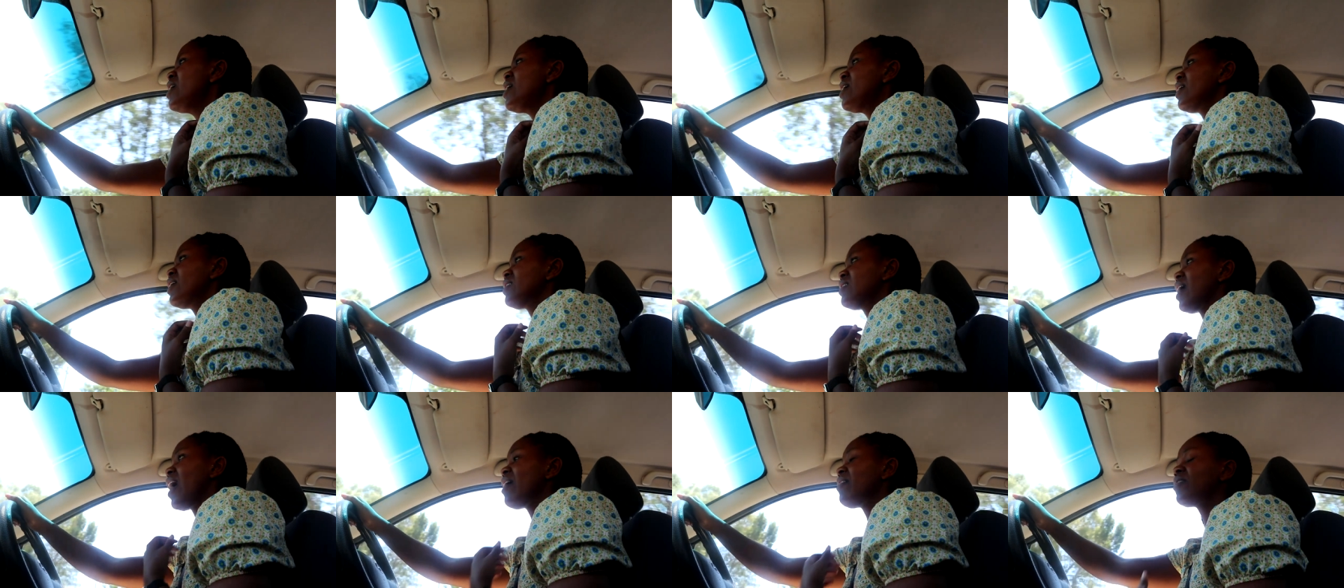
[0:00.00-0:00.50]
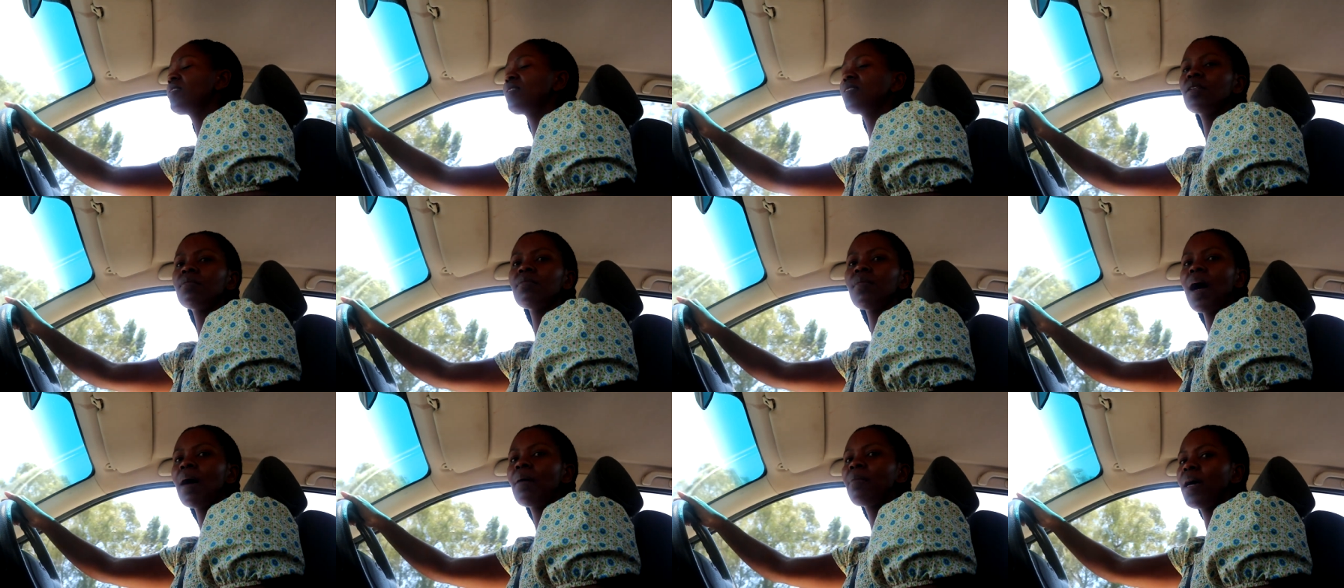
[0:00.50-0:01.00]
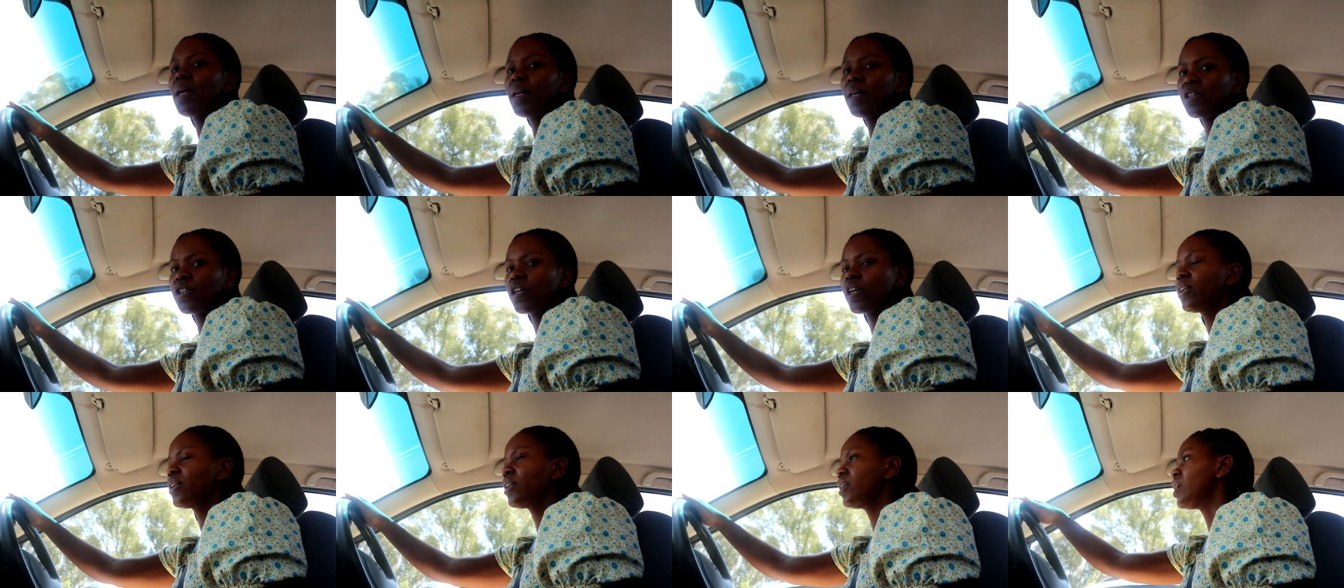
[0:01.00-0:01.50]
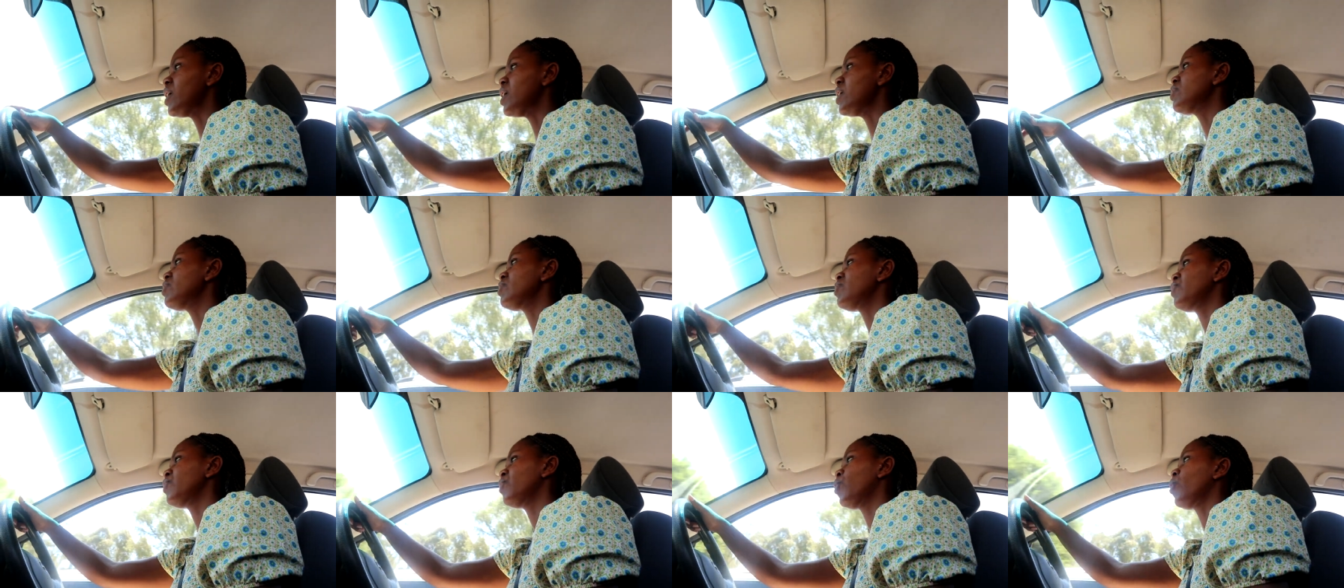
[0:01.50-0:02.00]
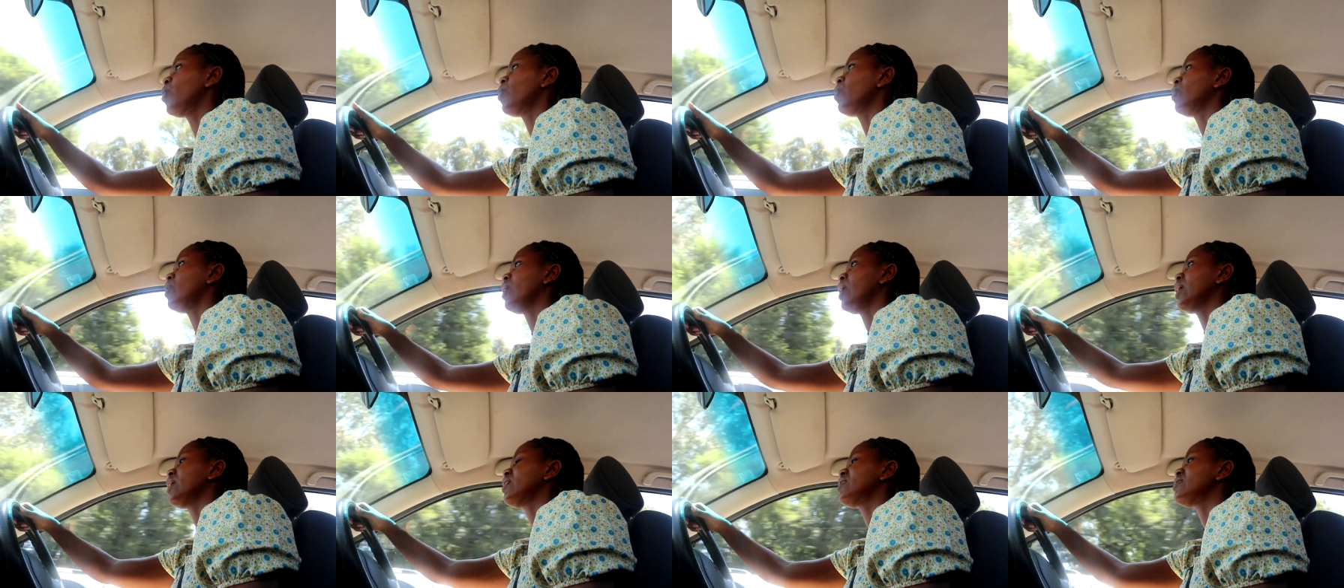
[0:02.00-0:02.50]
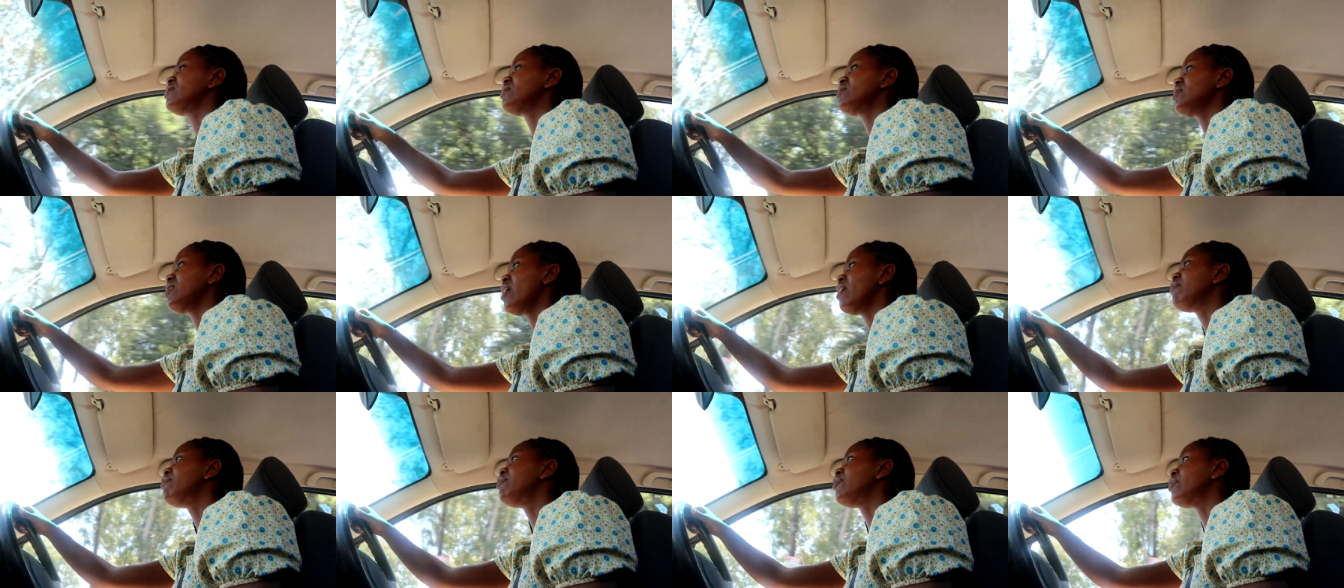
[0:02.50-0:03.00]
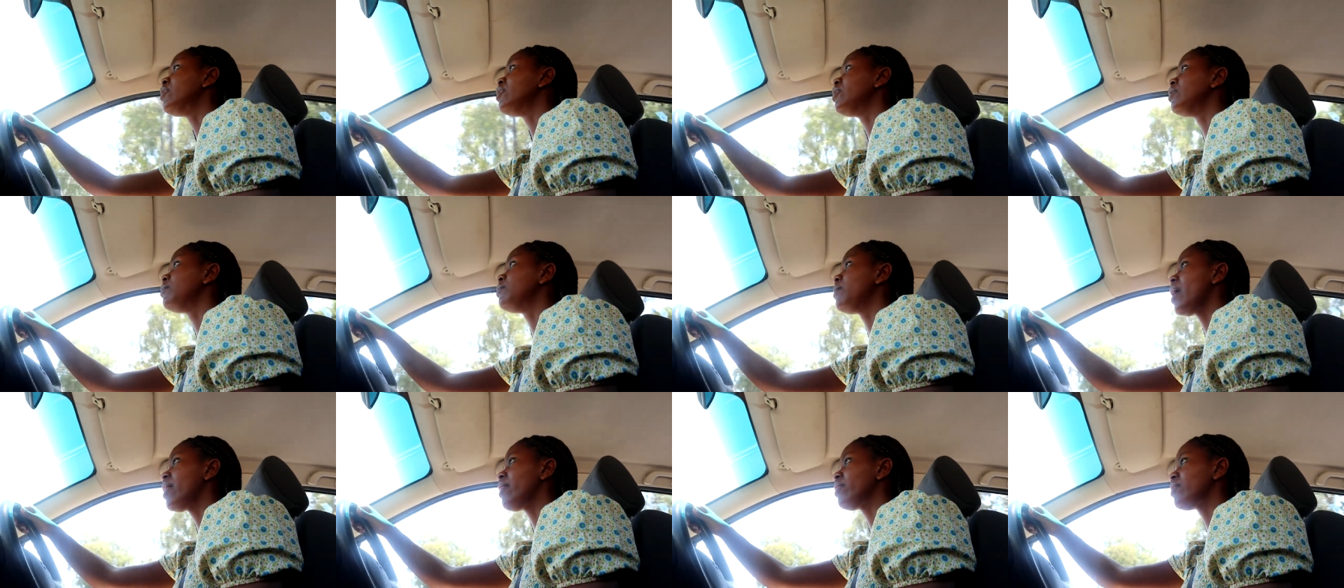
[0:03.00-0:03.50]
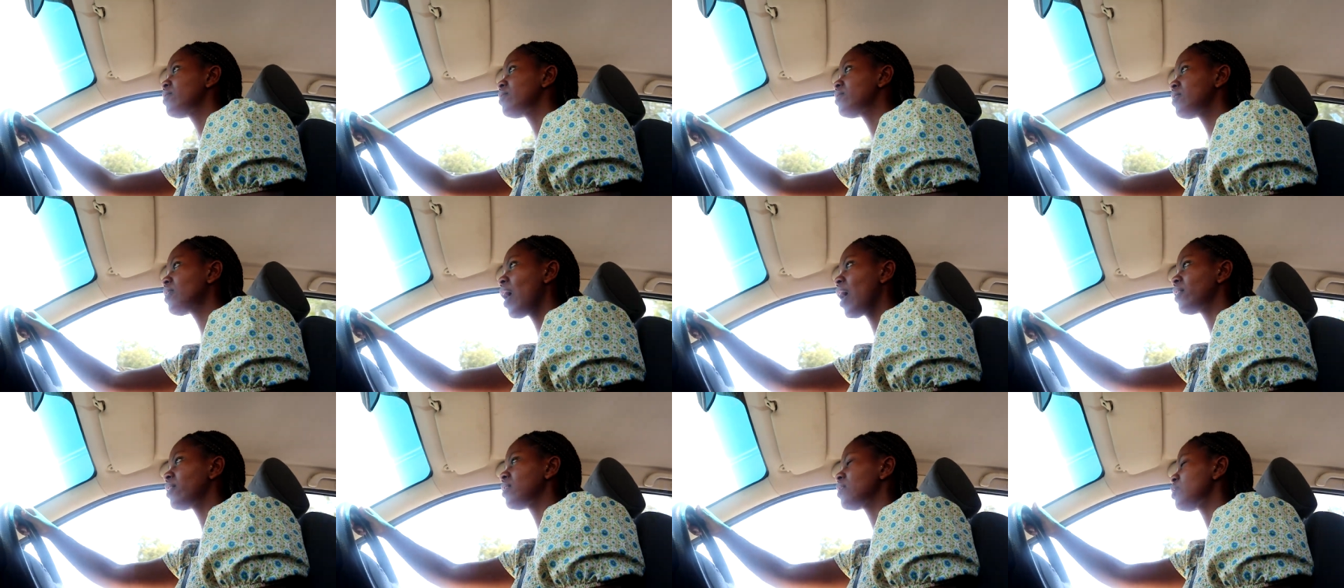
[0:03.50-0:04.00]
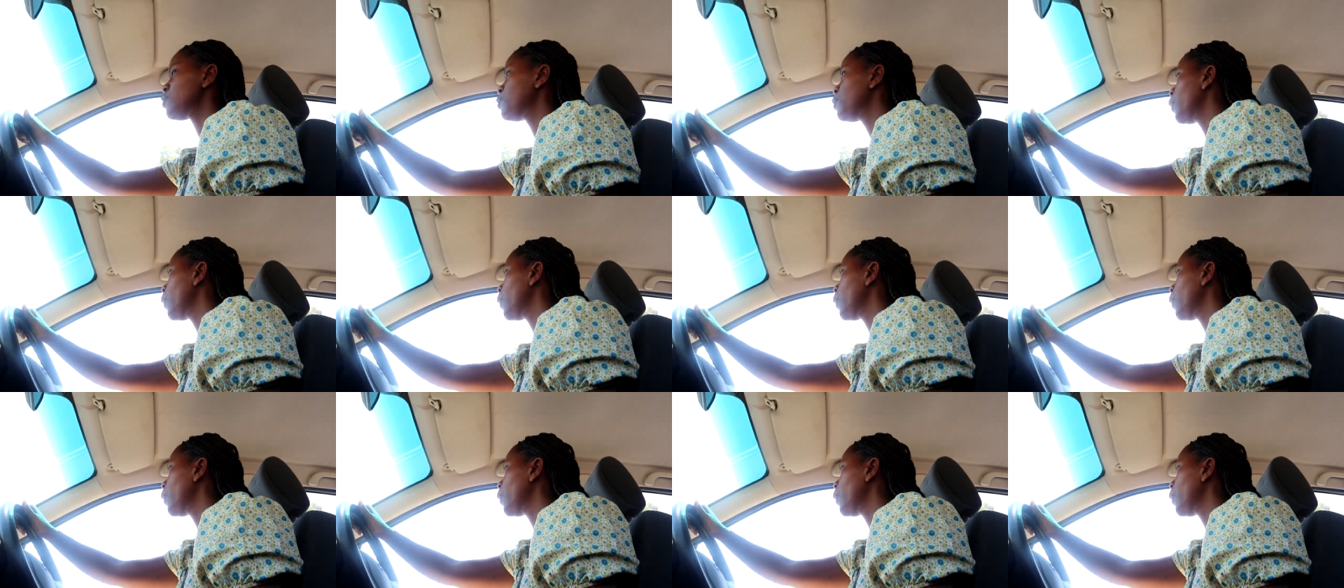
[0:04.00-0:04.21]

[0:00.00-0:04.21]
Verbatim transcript: because I haven't seen my manager at least for like several months at this